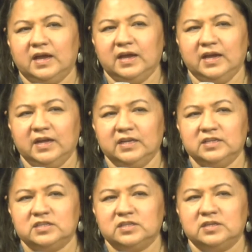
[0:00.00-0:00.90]

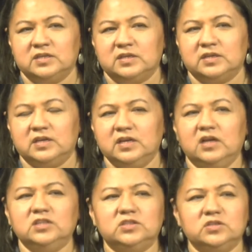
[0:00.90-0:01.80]
And he
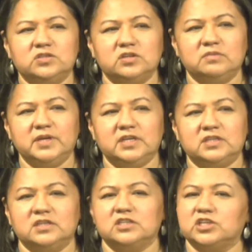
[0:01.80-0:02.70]
also took me
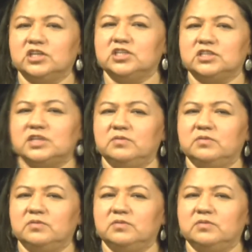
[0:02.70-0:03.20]
to the churches.